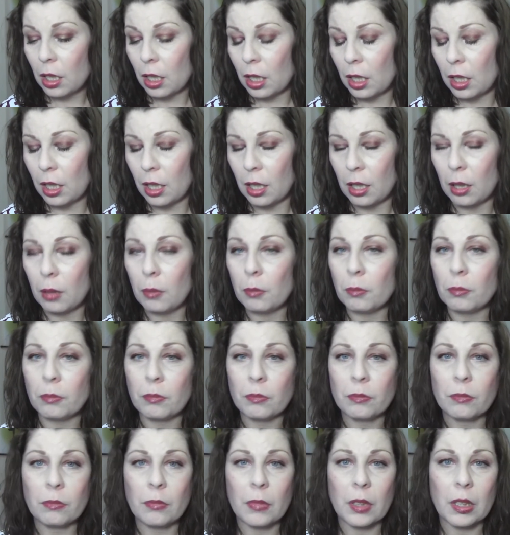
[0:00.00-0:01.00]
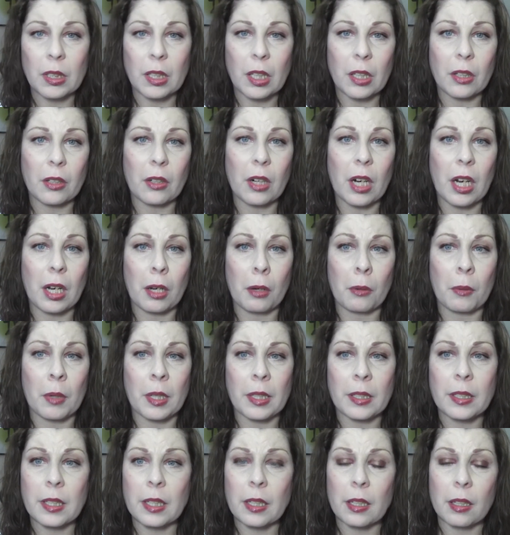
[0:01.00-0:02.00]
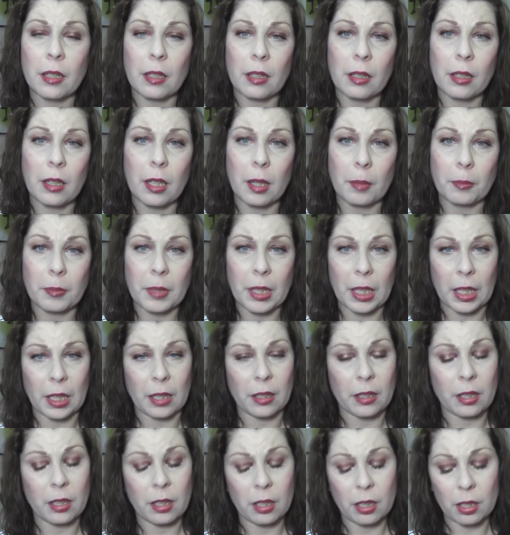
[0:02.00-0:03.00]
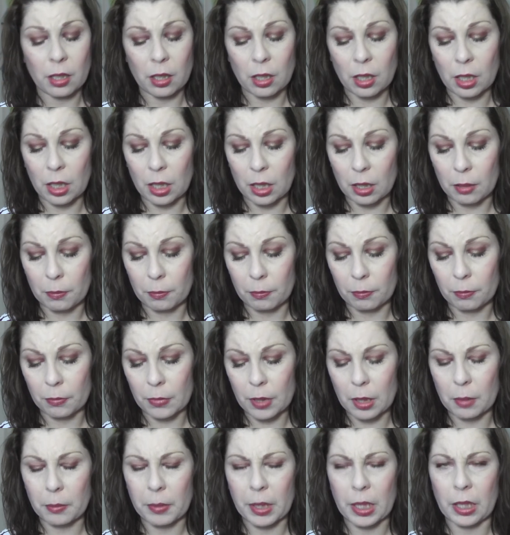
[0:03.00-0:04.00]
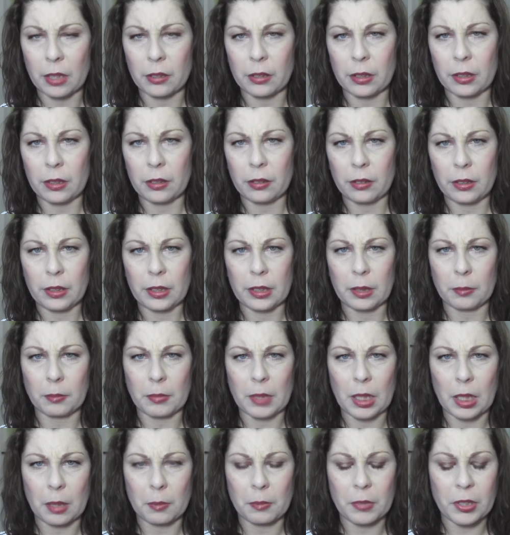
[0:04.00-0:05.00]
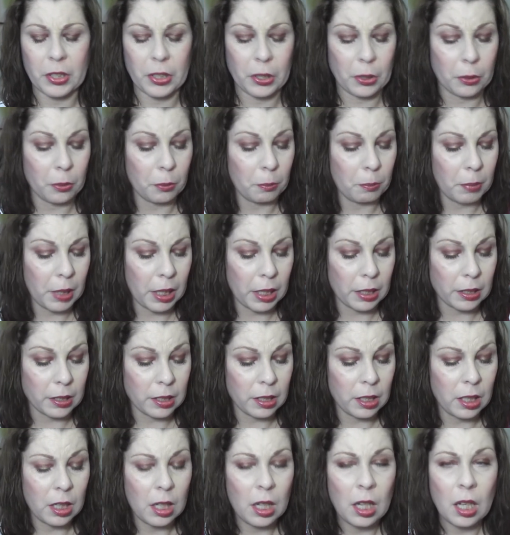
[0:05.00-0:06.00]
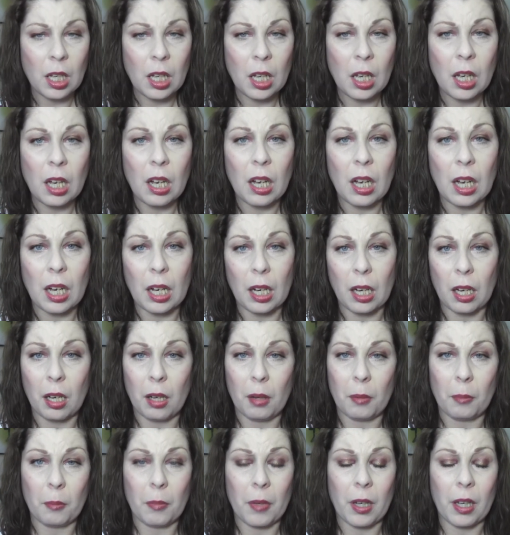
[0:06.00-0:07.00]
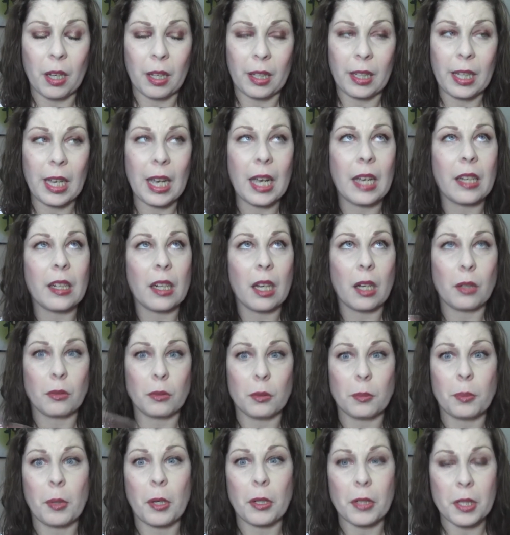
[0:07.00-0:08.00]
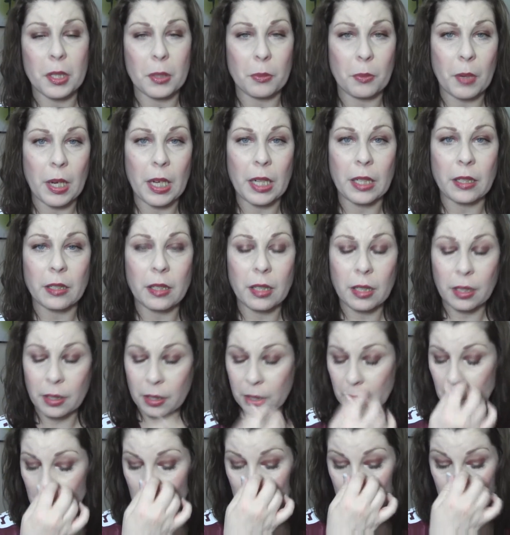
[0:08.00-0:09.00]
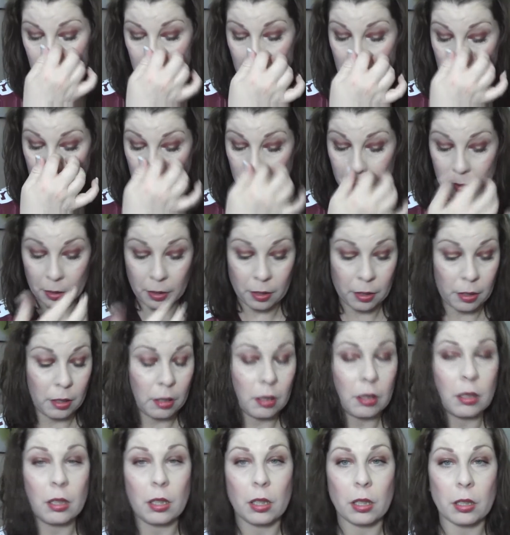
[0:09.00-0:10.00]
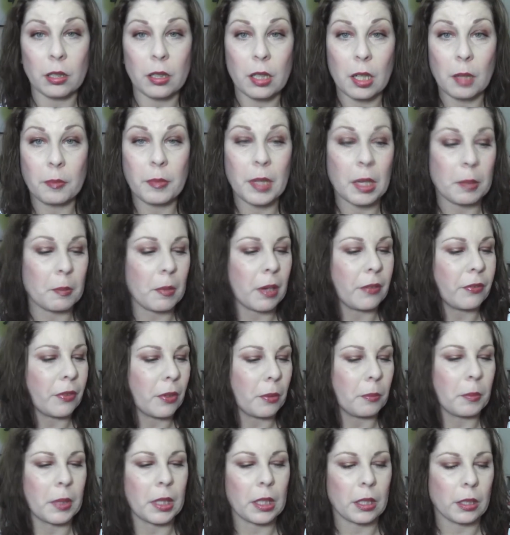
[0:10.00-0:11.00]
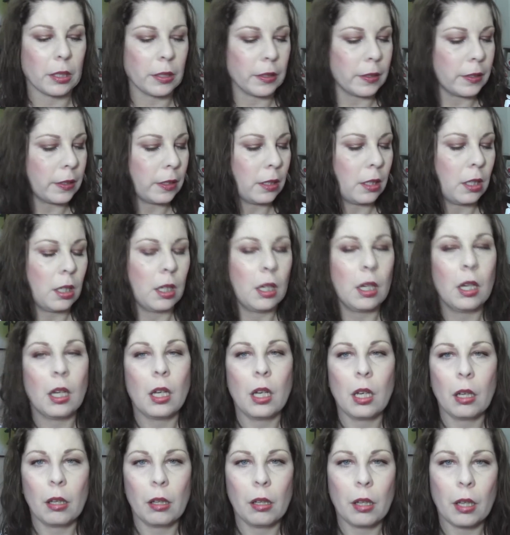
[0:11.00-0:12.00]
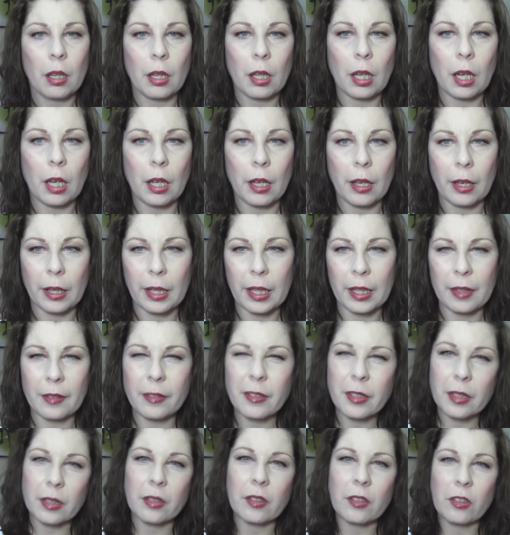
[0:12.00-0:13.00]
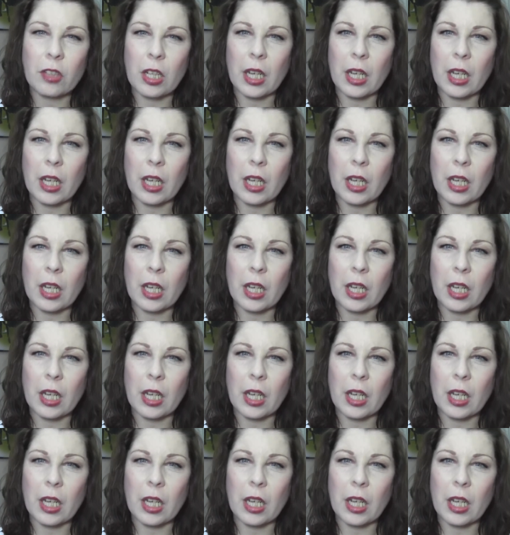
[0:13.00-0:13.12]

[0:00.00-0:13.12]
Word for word: um, another iOS update um, coming out sometime soon. But um, again, I will probably wait to update uh, to update my phone because it gives a